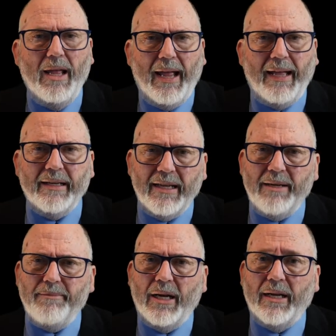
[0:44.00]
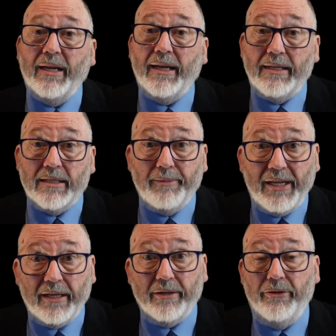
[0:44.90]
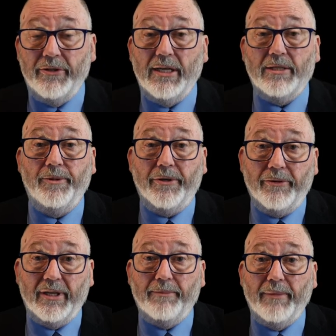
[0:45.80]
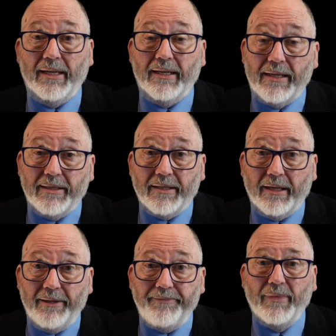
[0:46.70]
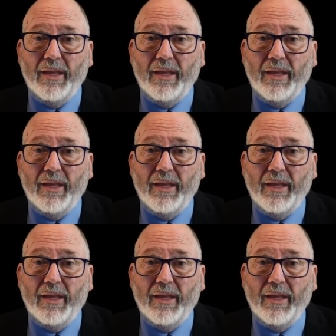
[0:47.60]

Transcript: And in my Intermediate New Testament Greek Made Easier,